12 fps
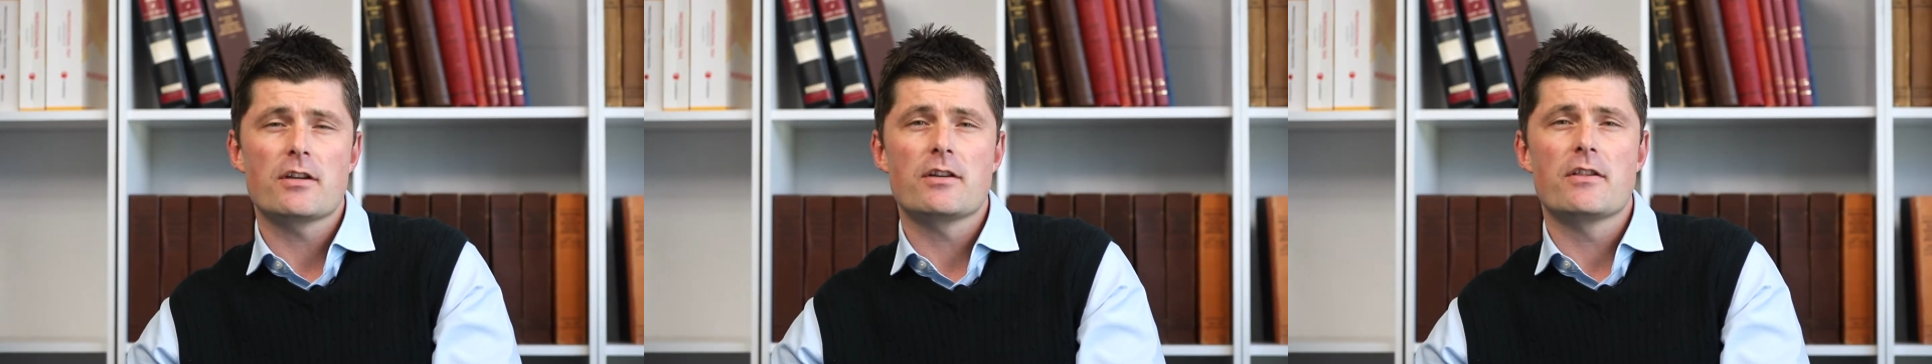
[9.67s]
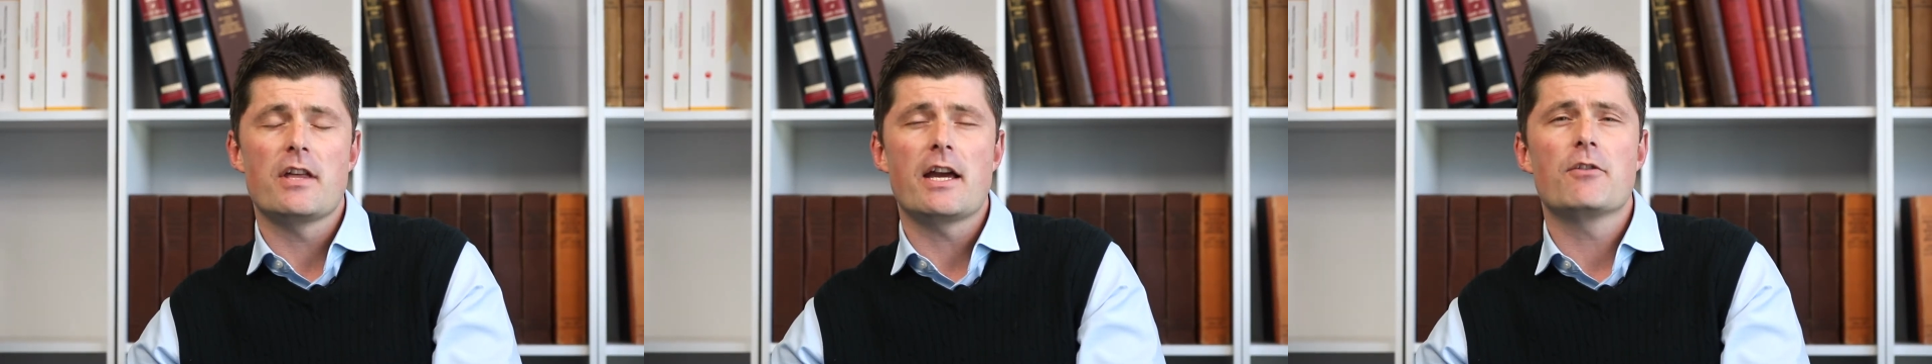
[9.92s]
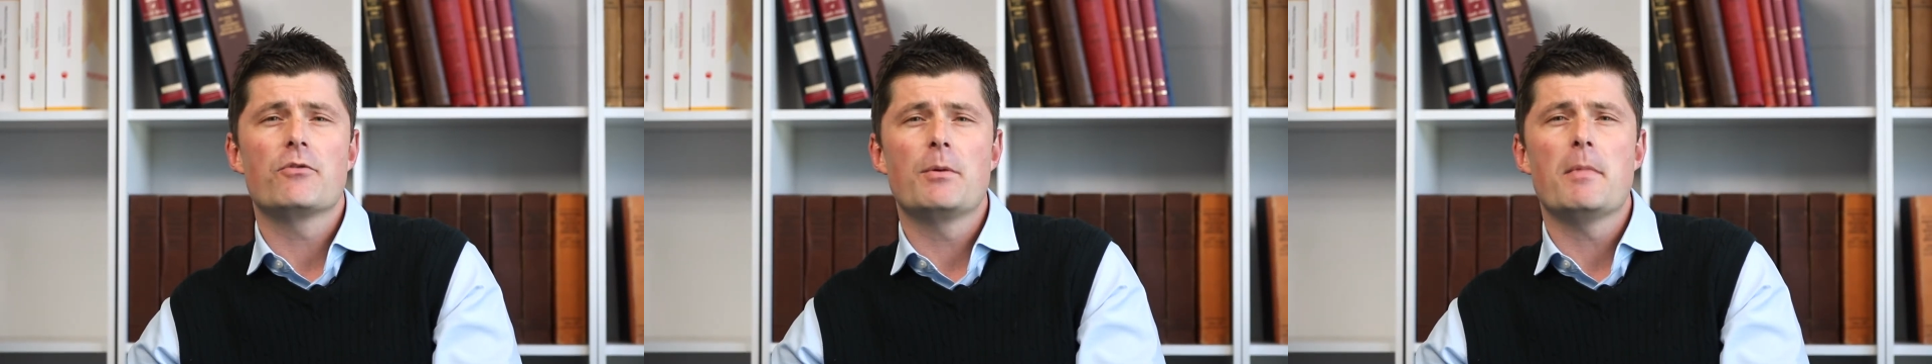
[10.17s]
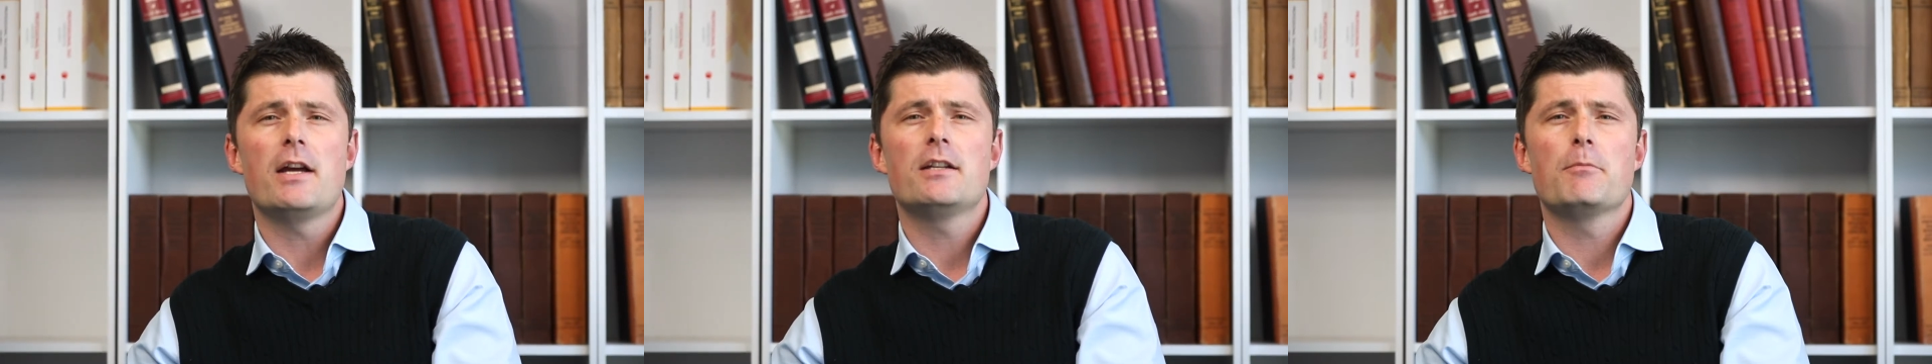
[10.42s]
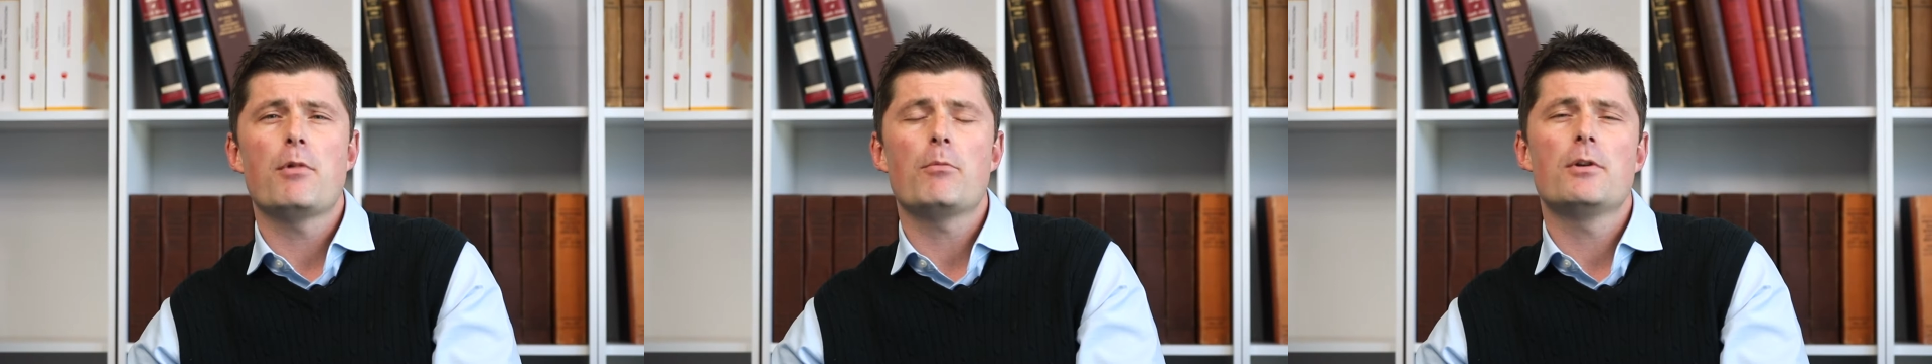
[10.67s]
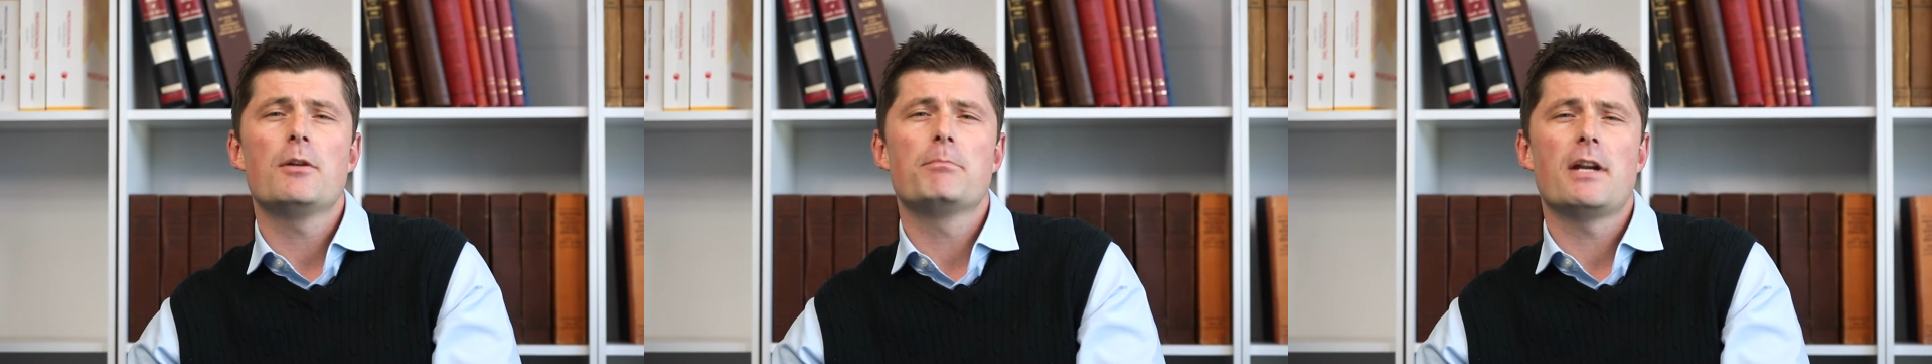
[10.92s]
they remain a
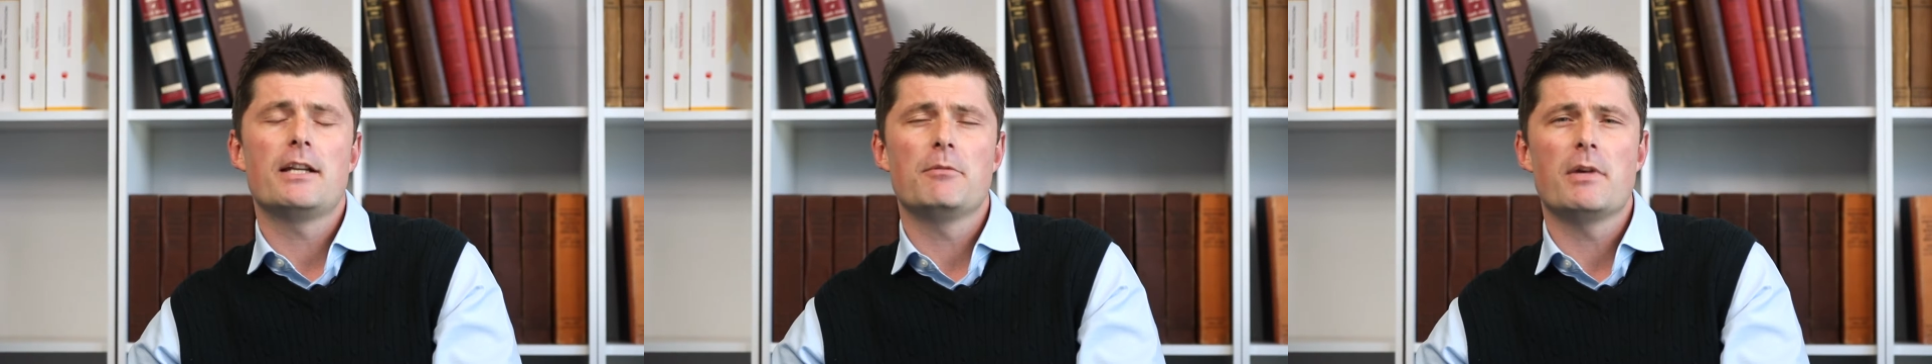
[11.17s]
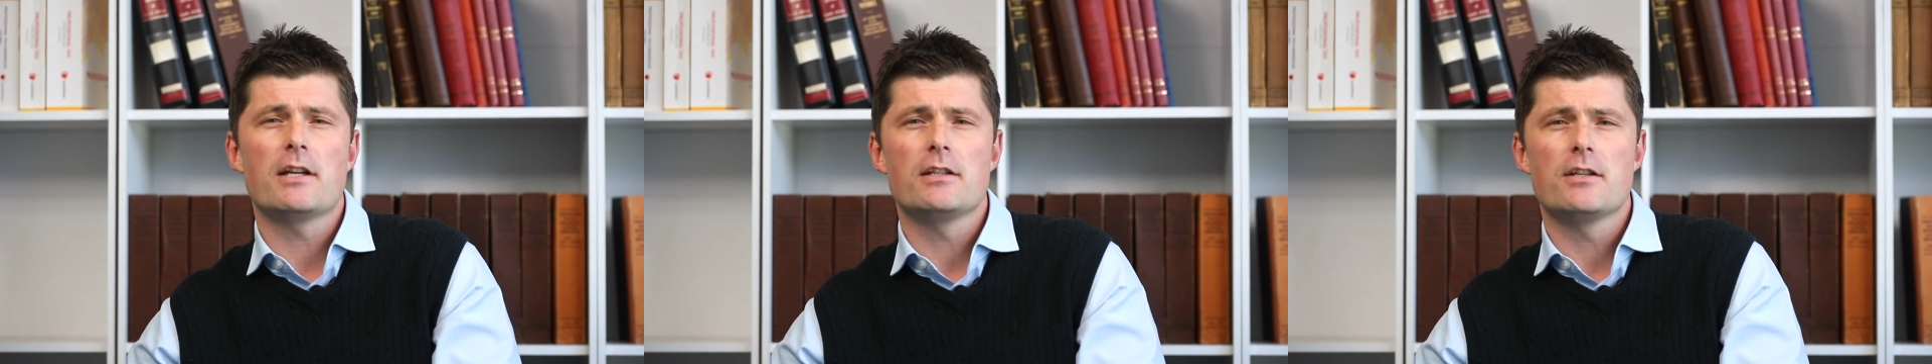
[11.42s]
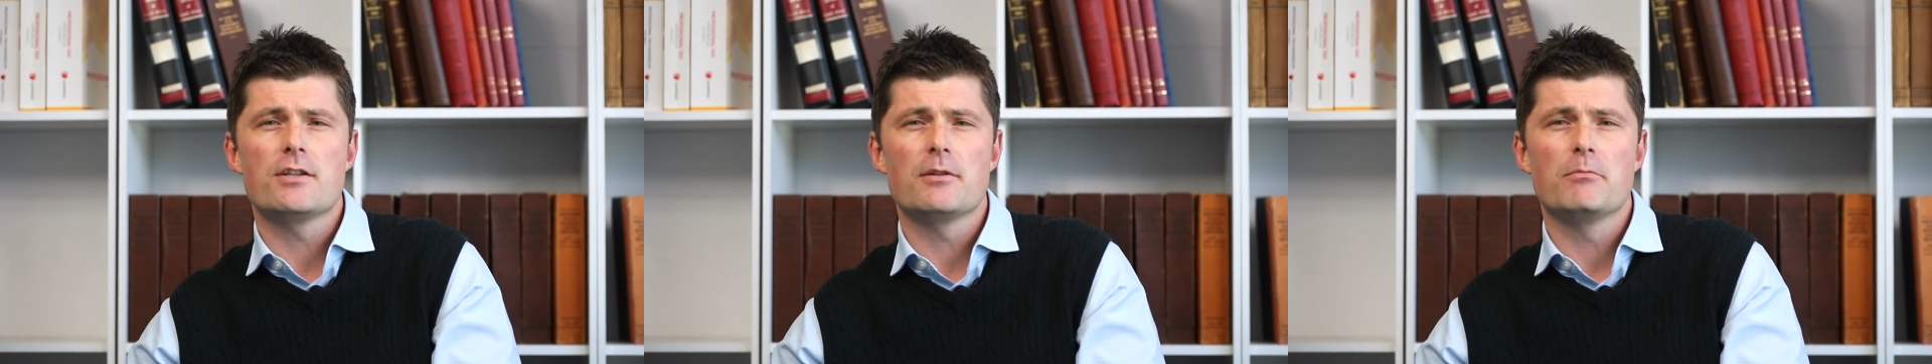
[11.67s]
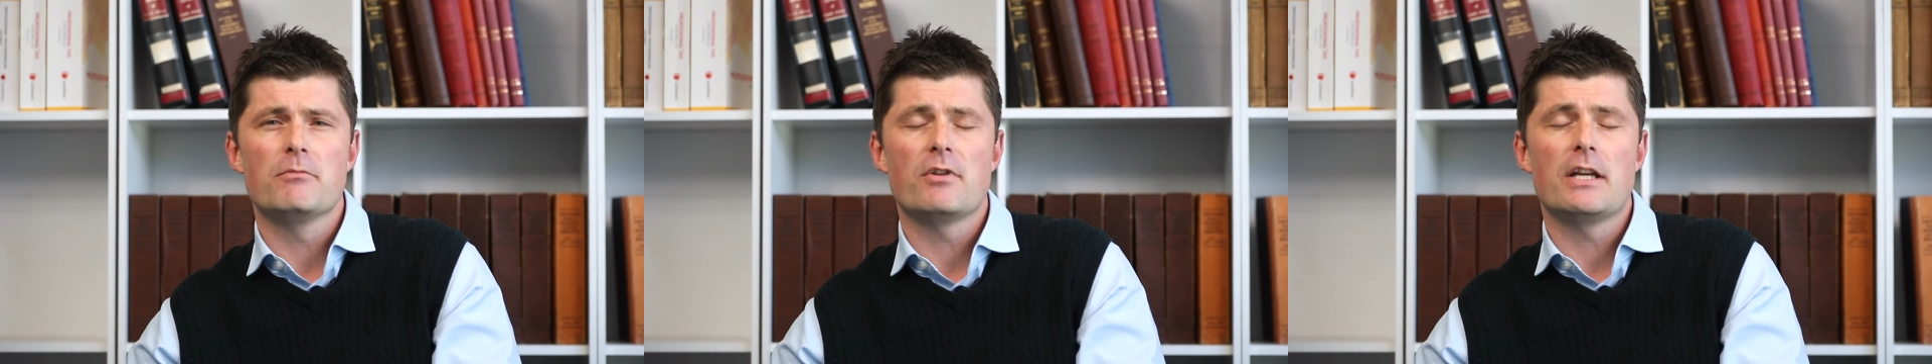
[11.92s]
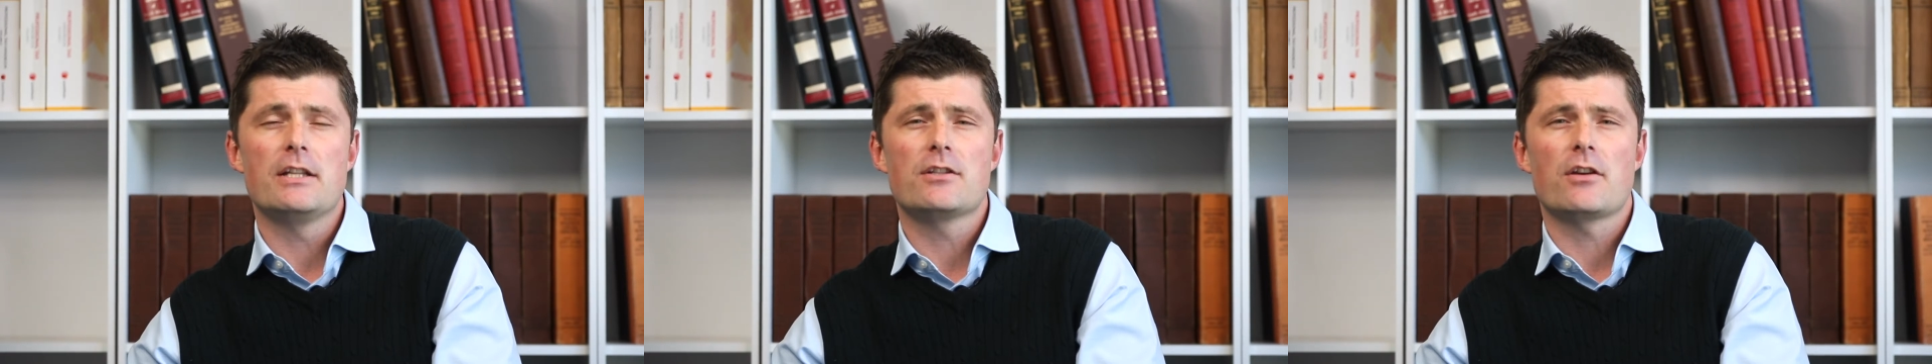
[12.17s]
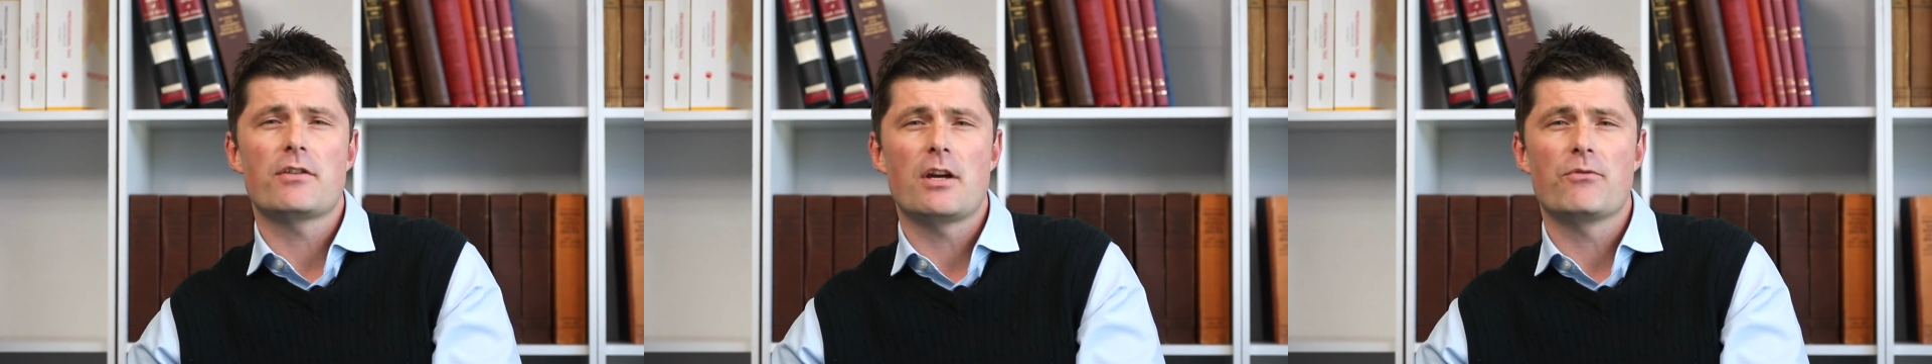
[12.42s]
popular planning mechanism in
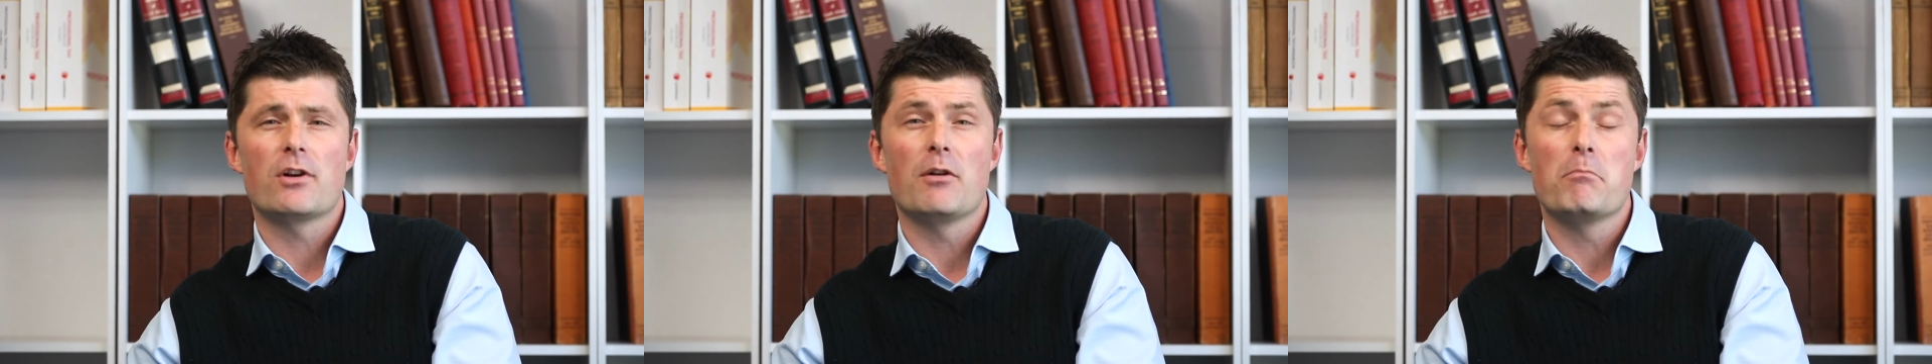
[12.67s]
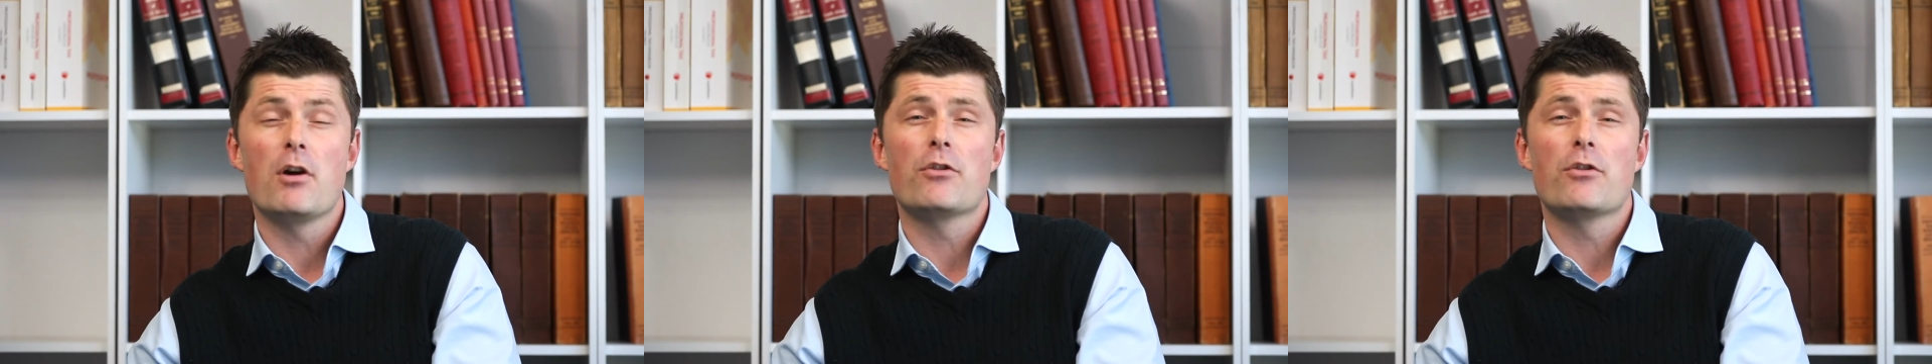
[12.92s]
South Africa, both